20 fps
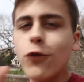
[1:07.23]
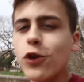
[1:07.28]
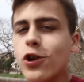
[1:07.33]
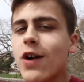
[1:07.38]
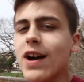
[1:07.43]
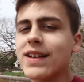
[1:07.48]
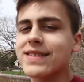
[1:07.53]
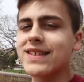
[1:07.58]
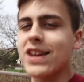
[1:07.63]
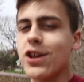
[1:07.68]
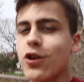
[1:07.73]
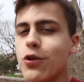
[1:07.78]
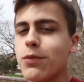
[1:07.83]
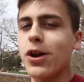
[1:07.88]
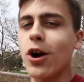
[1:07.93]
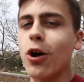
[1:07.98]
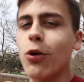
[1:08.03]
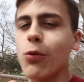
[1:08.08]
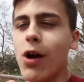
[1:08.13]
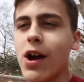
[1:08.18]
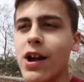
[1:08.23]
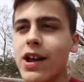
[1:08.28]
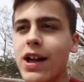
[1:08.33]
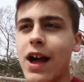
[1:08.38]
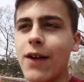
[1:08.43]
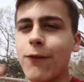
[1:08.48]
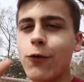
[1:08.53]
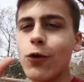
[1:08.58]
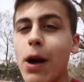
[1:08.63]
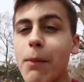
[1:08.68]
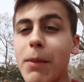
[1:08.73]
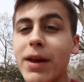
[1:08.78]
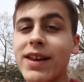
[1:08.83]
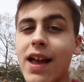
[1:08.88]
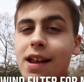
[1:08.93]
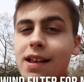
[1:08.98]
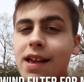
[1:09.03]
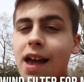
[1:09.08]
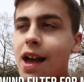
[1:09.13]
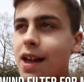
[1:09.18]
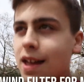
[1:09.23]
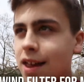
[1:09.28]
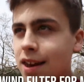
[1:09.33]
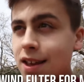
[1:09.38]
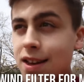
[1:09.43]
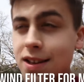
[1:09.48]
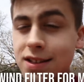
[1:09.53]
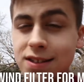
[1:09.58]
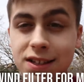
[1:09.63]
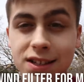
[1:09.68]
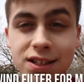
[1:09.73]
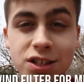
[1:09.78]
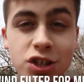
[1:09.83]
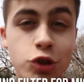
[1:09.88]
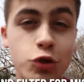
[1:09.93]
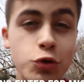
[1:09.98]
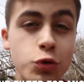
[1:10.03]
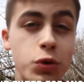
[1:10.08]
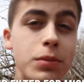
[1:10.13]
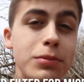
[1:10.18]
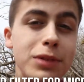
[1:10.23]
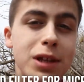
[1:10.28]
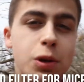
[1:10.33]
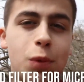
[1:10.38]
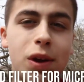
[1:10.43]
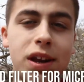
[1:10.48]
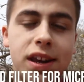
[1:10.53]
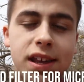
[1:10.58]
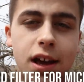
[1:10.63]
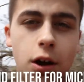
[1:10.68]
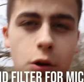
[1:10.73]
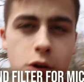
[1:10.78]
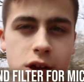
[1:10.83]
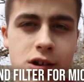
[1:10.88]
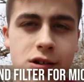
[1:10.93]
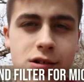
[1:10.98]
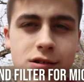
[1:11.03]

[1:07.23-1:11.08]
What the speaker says: you guys can hear me all right. I forgot my dead cat and it is extremely windy out here.